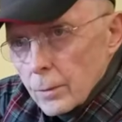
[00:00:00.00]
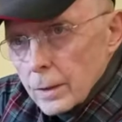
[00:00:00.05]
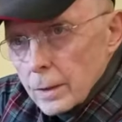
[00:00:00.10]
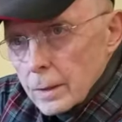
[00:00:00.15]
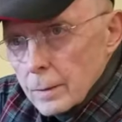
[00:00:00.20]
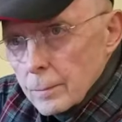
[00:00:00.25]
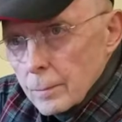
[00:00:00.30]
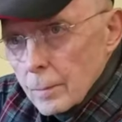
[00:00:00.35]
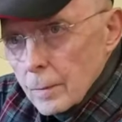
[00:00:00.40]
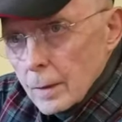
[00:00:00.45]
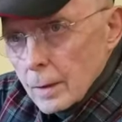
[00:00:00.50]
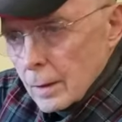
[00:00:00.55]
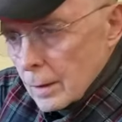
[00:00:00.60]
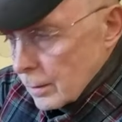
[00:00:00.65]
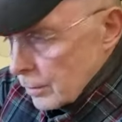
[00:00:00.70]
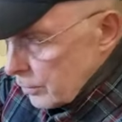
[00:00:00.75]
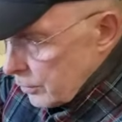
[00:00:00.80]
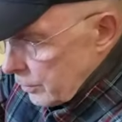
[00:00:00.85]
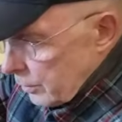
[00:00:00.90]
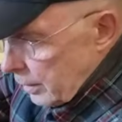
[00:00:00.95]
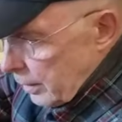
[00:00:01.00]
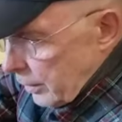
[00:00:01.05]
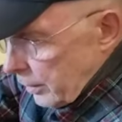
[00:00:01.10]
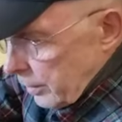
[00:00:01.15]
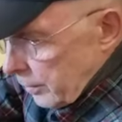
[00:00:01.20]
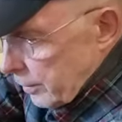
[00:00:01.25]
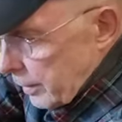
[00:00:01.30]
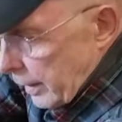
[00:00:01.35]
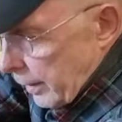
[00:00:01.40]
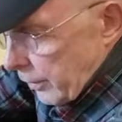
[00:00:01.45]
way. So now
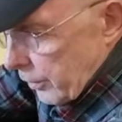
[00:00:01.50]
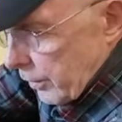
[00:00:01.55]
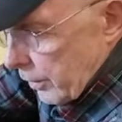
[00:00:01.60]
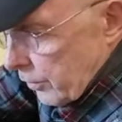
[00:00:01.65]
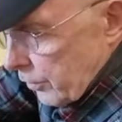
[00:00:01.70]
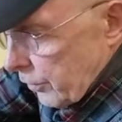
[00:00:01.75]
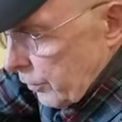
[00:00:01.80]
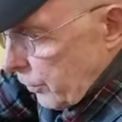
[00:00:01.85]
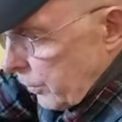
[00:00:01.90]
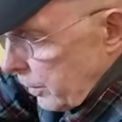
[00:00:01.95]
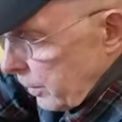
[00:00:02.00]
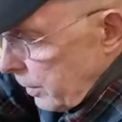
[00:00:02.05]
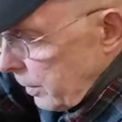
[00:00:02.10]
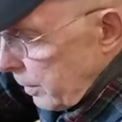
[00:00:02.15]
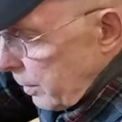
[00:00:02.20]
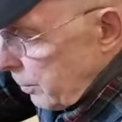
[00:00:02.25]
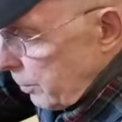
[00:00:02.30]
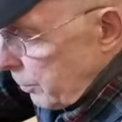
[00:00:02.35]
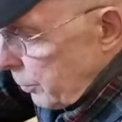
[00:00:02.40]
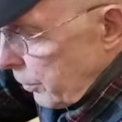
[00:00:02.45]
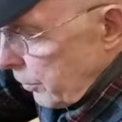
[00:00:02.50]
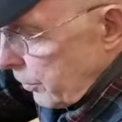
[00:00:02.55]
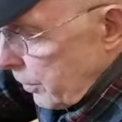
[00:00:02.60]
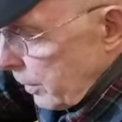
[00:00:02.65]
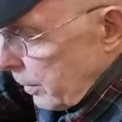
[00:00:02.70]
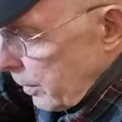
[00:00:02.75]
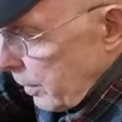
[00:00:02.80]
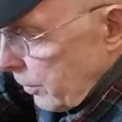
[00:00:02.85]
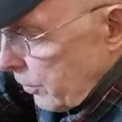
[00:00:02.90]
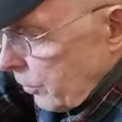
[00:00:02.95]
you've got this foot
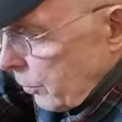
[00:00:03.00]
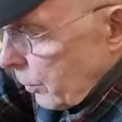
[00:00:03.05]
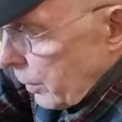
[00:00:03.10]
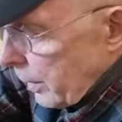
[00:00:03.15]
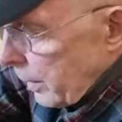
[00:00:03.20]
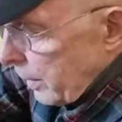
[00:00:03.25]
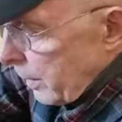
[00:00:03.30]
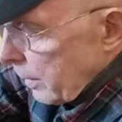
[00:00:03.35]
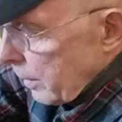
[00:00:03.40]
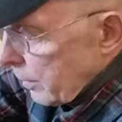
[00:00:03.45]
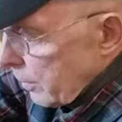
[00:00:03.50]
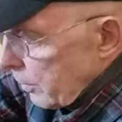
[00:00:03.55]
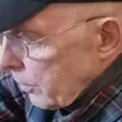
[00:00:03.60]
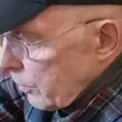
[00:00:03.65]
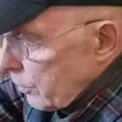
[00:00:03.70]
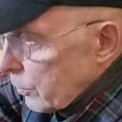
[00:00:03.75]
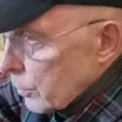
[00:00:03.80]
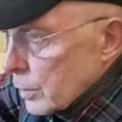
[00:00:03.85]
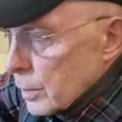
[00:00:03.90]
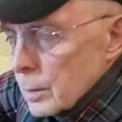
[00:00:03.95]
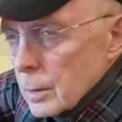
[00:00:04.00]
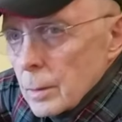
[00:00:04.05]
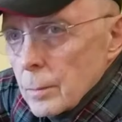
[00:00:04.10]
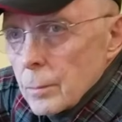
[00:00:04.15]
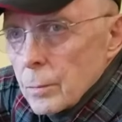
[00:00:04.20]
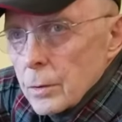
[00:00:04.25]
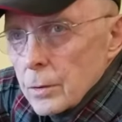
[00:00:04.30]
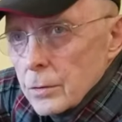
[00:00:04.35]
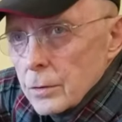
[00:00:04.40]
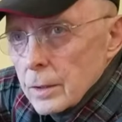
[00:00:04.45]
pushing this way and this foot
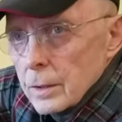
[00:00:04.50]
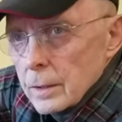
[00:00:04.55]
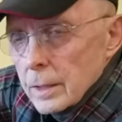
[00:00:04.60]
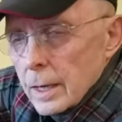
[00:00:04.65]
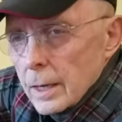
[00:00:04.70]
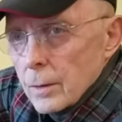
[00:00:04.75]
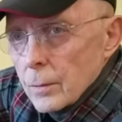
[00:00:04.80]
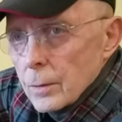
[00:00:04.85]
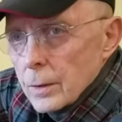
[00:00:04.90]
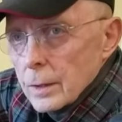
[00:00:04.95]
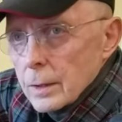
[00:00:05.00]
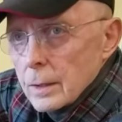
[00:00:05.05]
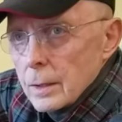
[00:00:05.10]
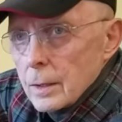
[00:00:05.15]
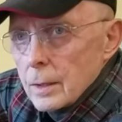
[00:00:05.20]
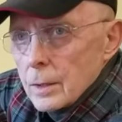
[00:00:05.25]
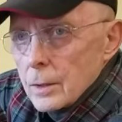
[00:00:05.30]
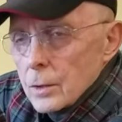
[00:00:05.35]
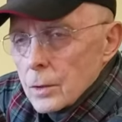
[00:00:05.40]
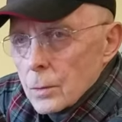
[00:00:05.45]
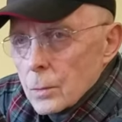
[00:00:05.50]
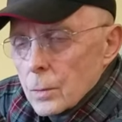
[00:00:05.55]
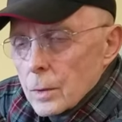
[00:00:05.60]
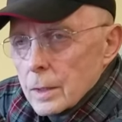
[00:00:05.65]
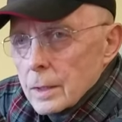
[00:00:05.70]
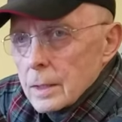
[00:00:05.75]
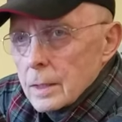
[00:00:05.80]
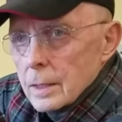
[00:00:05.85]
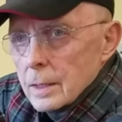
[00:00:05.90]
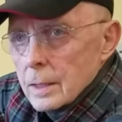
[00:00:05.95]
pushing that way. You're
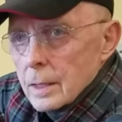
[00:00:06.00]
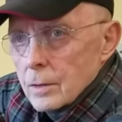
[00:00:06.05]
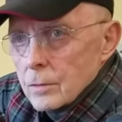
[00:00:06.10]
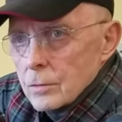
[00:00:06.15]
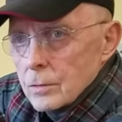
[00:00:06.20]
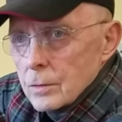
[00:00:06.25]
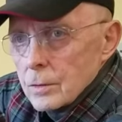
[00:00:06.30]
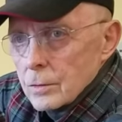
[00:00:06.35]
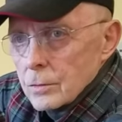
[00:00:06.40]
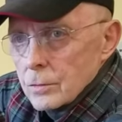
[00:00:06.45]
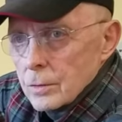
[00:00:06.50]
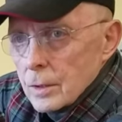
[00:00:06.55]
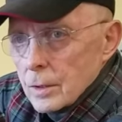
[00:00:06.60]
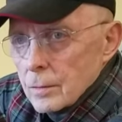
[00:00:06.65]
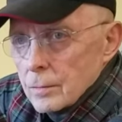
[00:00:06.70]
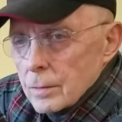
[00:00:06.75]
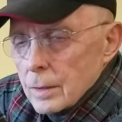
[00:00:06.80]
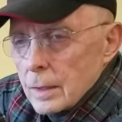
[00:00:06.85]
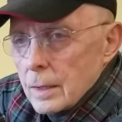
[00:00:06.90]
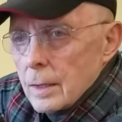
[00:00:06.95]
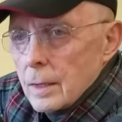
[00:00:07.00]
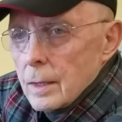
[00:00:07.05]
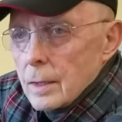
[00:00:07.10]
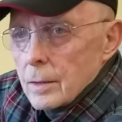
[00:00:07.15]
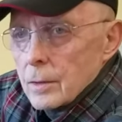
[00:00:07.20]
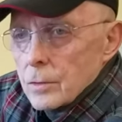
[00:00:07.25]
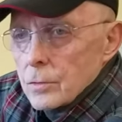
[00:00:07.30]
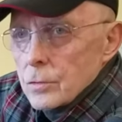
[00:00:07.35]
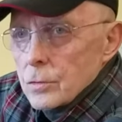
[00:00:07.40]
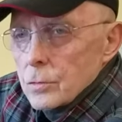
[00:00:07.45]
working against yourself.
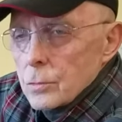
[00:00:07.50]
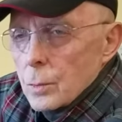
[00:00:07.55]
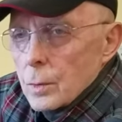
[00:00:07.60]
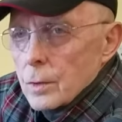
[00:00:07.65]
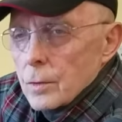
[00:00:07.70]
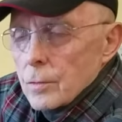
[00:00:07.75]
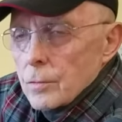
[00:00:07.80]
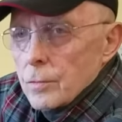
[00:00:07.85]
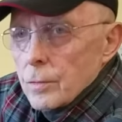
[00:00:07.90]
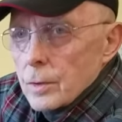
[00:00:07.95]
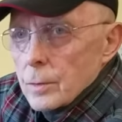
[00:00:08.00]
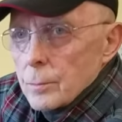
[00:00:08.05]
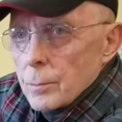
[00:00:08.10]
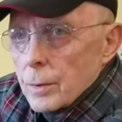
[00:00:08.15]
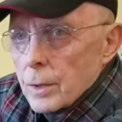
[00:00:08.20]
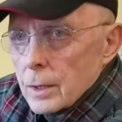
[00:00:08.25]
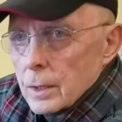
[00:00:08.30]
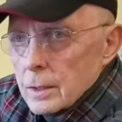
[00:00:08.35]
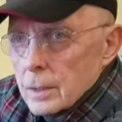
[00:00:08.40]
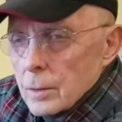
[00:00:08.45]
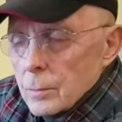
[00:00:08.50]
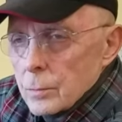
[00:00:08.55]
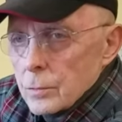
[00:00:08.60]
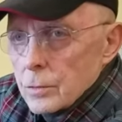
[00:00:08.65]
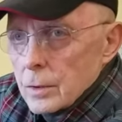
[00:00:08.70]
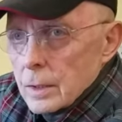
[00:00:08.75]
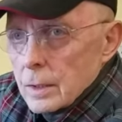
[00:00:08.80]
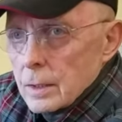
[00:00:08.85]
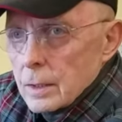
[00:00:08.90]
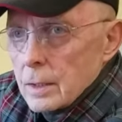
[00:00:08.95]
This is where the fun part comes
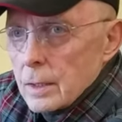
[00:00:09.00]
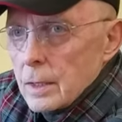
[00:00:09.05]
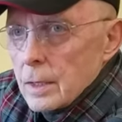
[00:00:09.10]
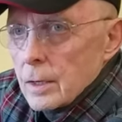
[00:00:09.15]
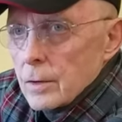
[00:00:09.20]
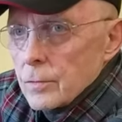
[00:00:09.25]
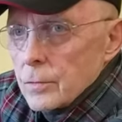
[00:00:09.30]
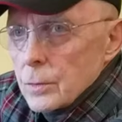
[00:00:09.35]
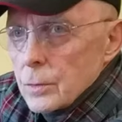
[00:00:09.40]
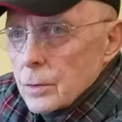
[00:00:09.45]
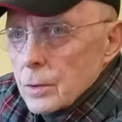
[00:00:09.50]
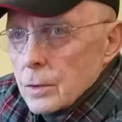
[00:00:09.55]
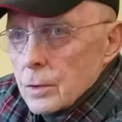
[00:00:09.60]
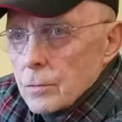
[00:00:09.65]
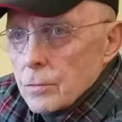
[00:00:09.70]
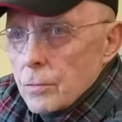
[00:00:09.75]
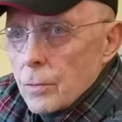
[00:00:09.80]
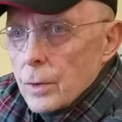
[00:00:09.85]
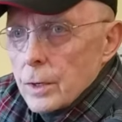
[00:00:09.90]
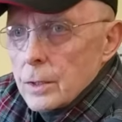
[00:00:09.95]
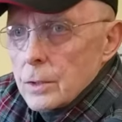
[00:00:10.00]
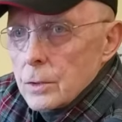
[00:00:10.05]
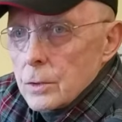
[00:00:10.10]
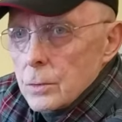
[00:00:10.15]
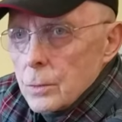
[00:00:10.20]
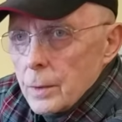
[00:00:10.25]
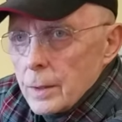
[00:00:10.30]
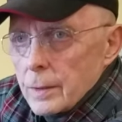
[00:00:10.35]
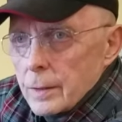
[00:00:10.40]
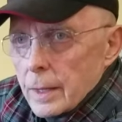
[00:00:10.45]
in. If you can avoid
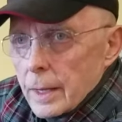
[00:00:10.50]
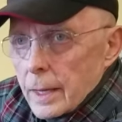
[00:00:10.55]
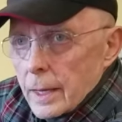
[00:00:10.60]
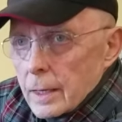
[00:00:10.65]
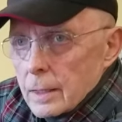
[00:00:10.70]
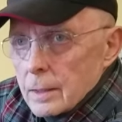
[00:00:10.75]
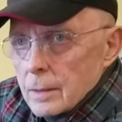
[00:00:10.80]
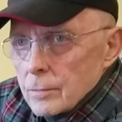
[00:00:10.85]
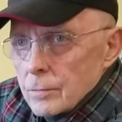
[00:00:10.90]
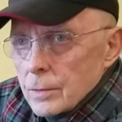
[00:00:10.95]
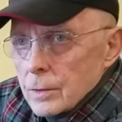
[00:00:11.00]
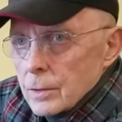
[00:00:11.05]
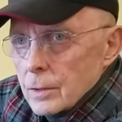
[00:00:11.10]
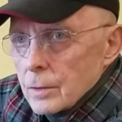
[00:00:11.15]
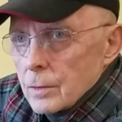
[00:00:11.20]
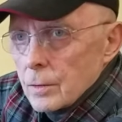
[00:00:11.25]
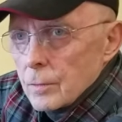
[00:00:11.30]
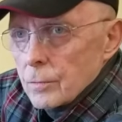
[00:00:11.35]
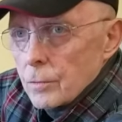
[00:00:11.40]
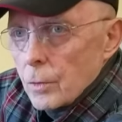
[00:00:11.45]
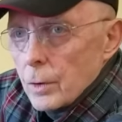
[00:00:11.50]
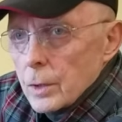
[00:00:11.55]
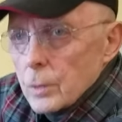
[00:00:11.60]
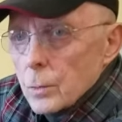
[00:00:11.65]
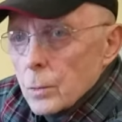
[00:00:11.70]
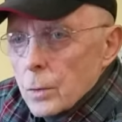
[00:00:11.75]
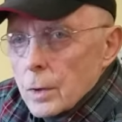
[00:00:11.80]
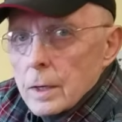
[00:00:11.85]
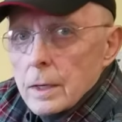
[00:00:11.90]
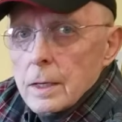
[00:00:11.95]
doing that, if you can avoid
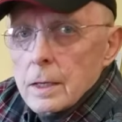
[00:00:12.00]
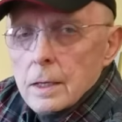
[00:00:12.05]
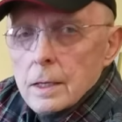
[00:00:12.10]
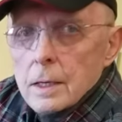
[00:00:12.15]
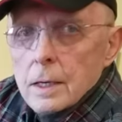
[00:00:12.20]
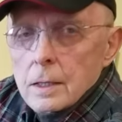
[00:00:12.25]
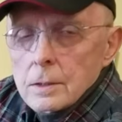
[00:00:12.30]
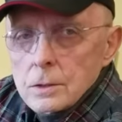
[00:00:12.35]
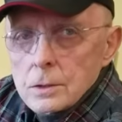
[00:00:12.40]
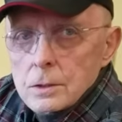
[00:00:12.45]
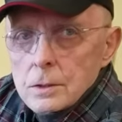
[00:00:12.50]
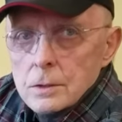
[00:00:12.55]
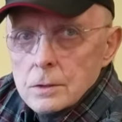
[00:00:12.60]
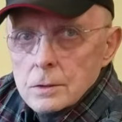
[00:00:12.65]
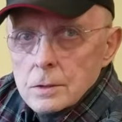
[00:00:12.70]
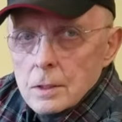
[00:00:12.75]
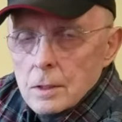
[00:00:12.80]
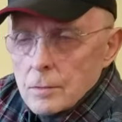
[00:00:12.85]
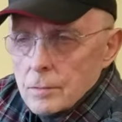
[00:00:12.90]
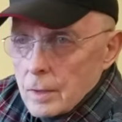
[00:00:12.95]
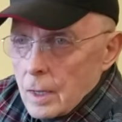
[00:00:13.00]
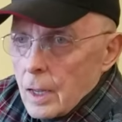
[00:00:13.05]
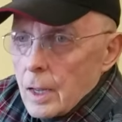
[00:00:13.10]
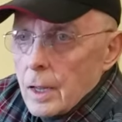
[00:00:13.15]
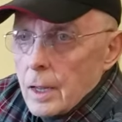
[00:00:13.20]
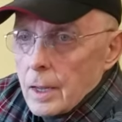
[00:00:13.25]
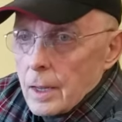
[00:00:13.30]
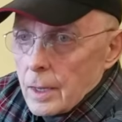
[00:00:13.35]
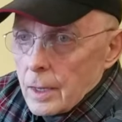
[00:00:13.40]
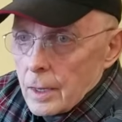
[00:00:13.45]
working against yourself,
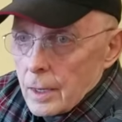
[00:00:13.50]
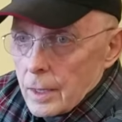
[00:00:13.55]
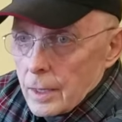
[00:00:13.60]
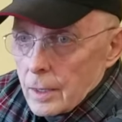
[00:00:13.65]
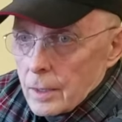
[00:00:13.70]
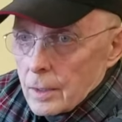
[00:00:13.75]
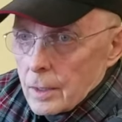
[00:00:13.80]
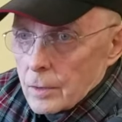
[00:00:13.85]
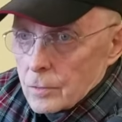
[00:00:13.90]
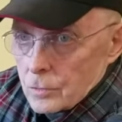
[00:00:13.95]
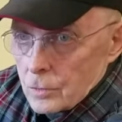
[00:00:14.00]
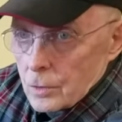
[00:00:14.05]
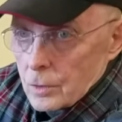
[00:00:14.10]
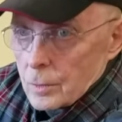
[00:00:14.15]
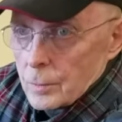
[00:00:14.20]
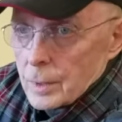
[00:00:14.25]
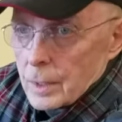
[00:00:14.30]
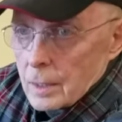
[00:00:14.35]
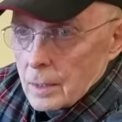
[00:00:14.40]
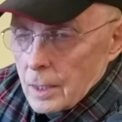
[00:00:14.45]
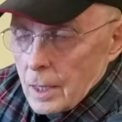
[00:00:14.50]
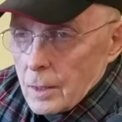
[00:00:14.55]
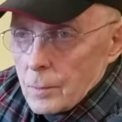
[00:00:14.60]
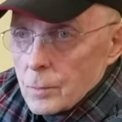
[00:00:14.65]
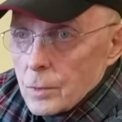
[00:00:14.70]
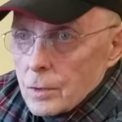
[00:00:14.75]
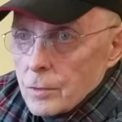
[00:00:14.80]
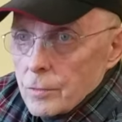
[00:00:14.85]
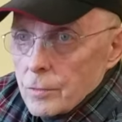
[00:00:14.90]
it's going to be a lot more